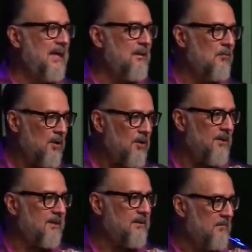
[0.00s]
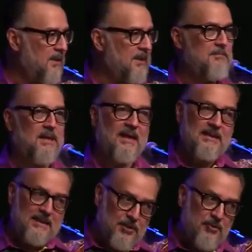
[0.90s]
I ain't worried about the money, but I
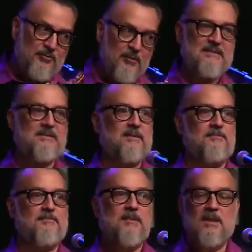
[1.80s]
need to use wisdom.